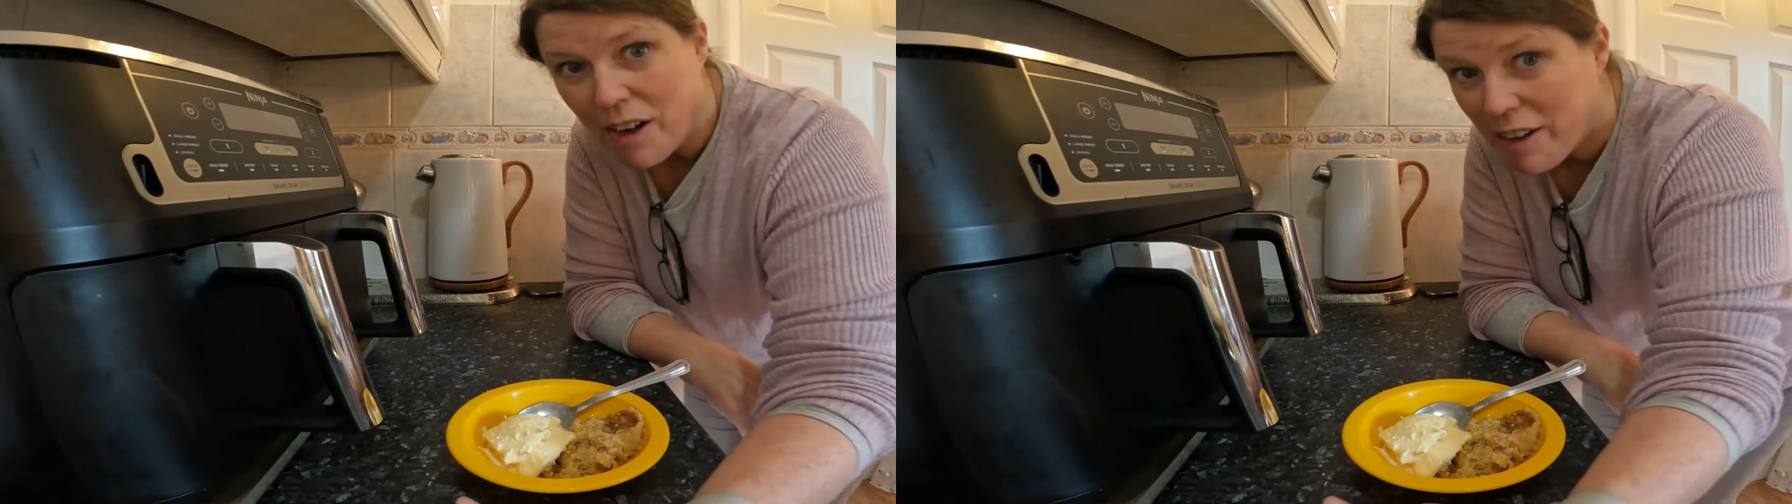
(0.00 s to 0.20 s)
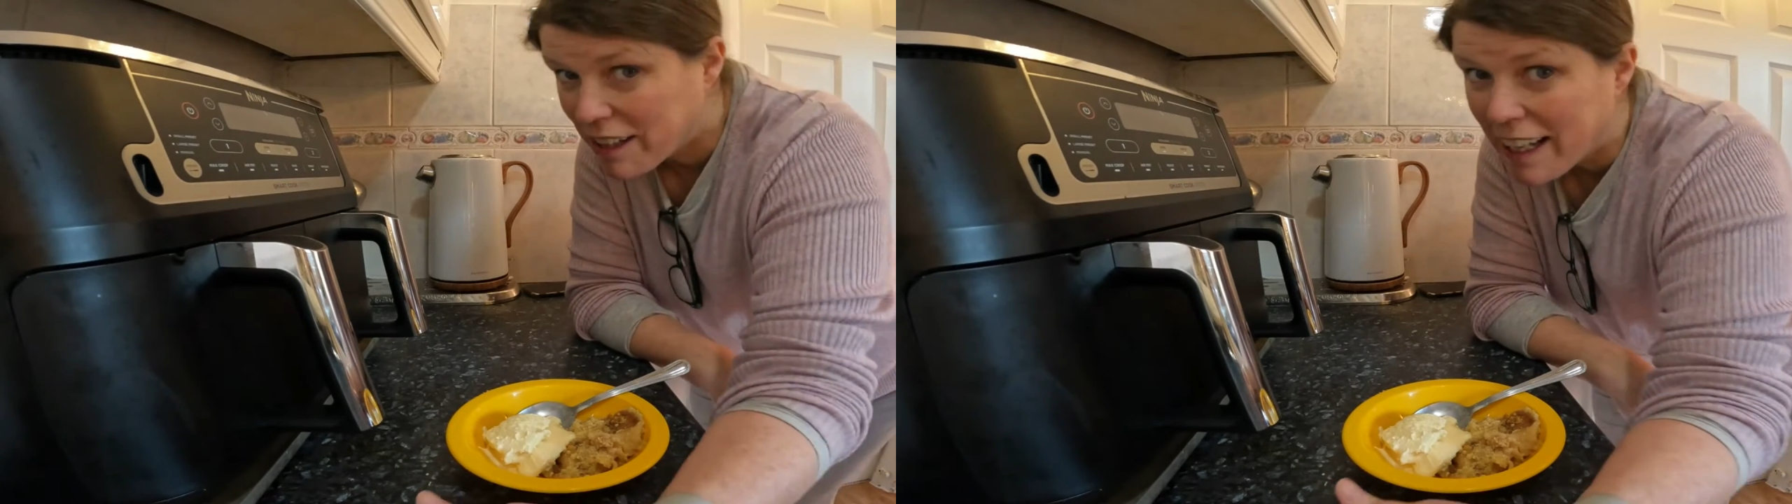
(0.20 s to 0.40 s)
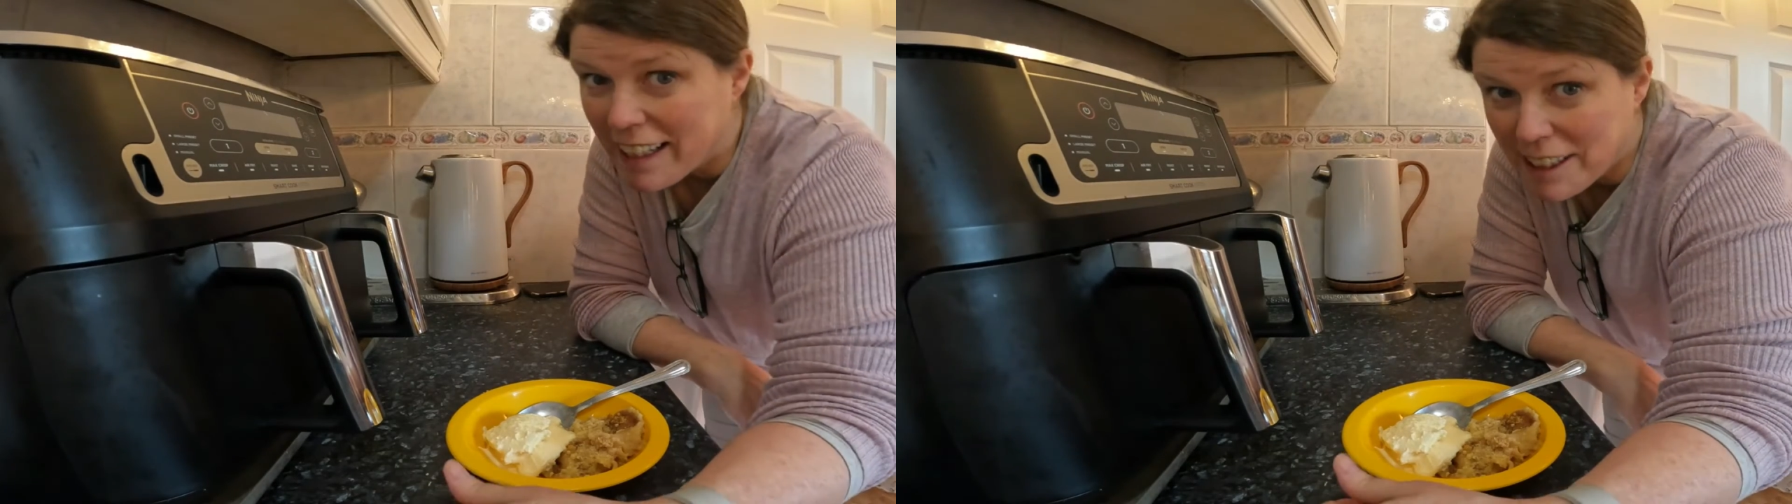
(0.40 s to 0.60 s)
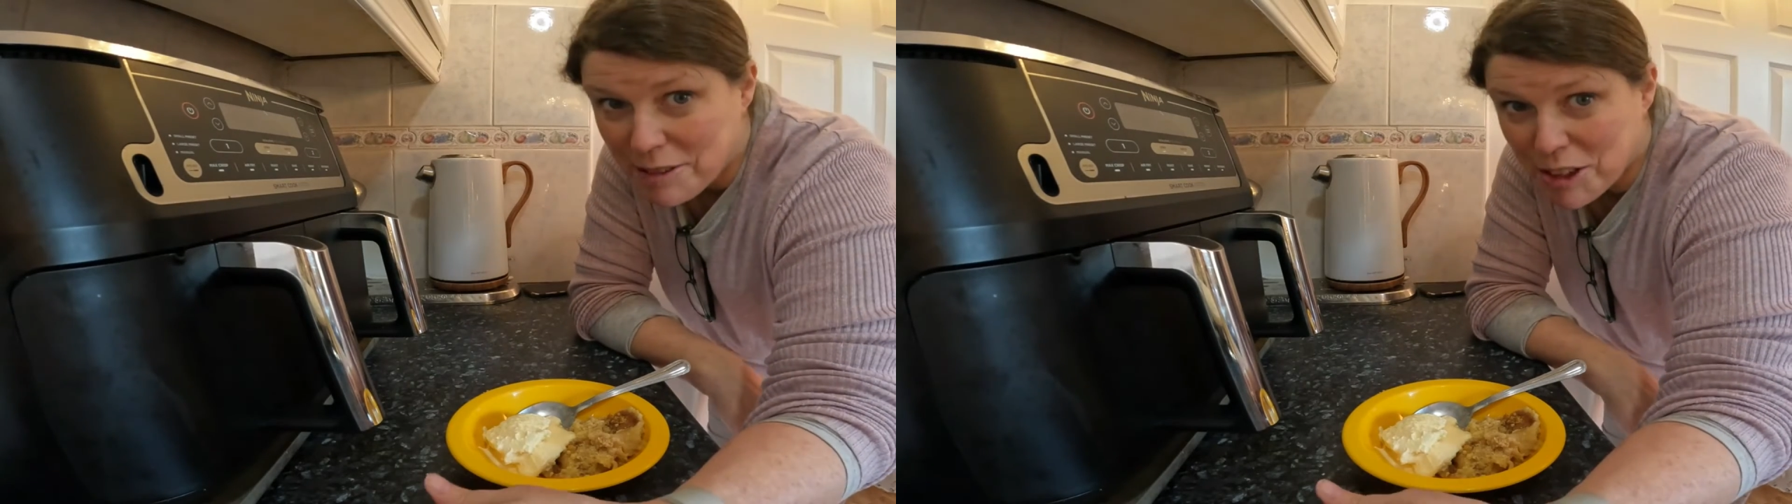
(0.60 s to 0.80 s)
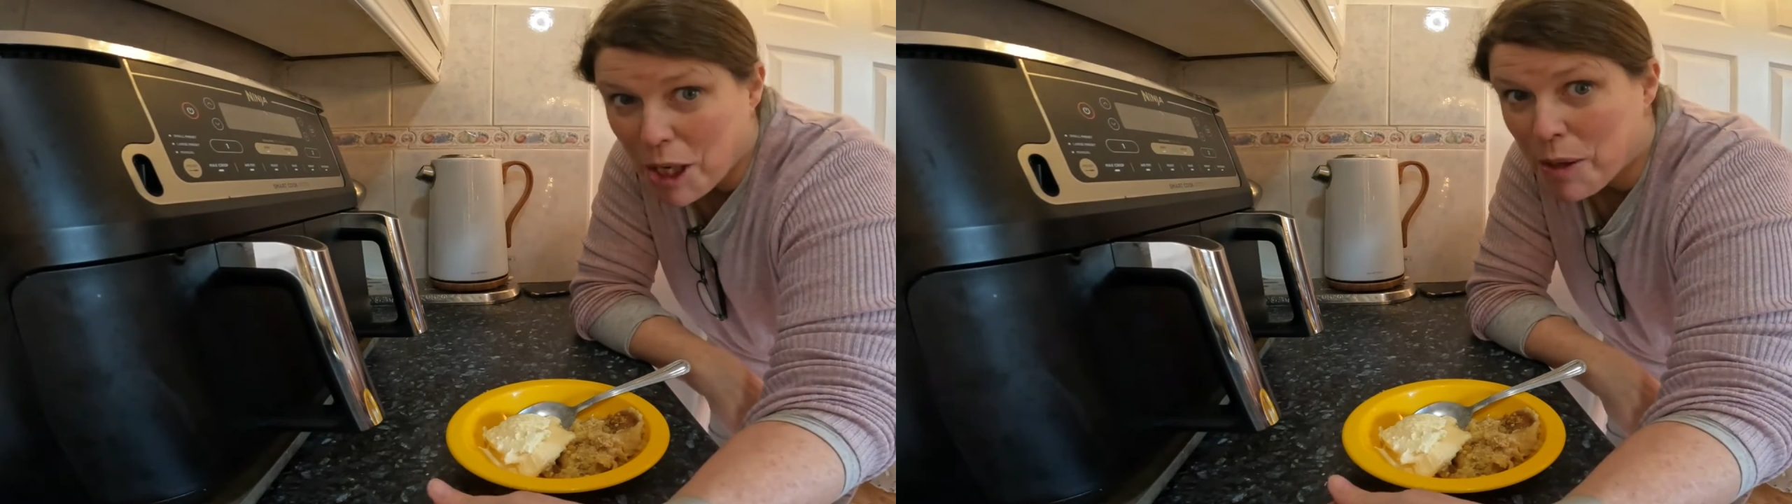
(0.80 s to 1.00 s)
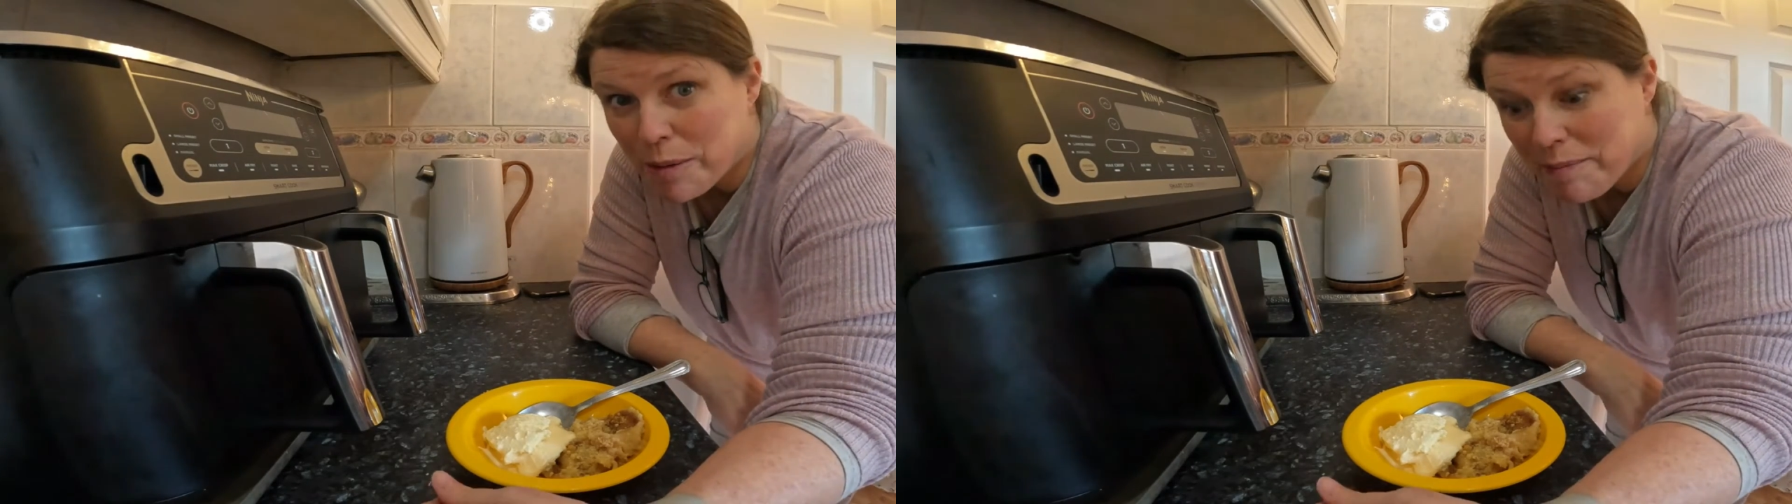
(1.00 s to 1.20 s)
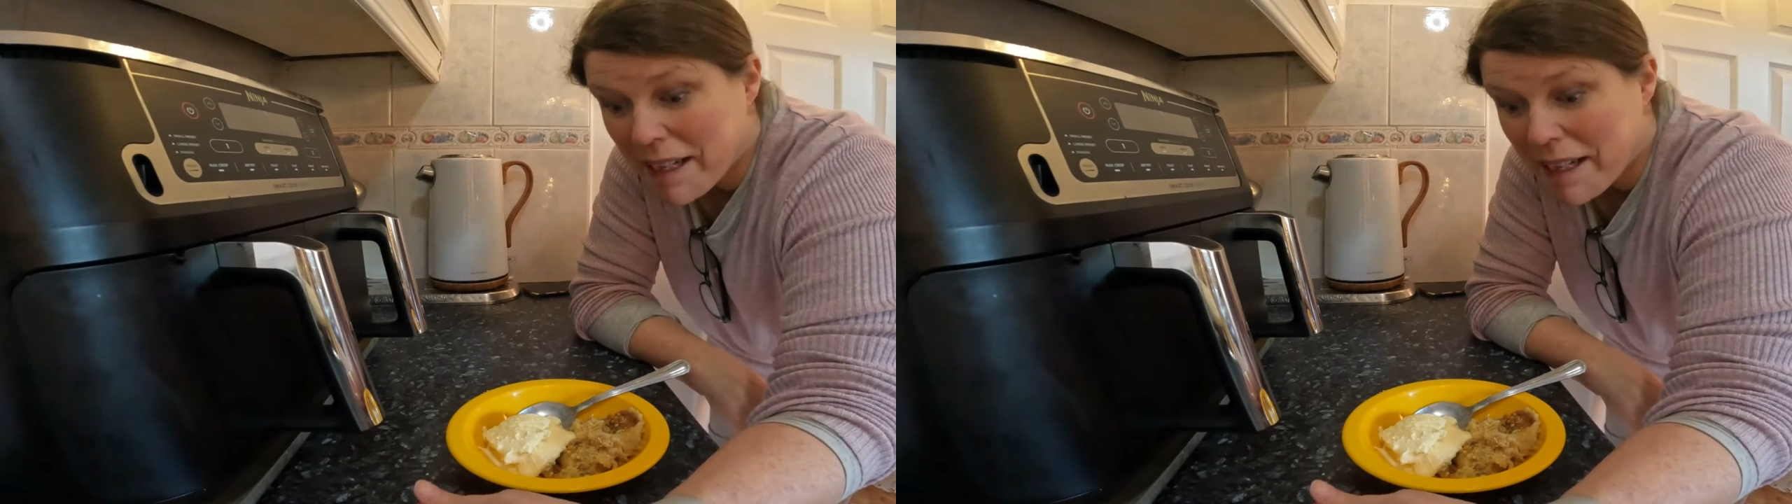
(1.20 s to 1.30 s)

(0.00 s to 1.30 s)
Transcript: Okay, so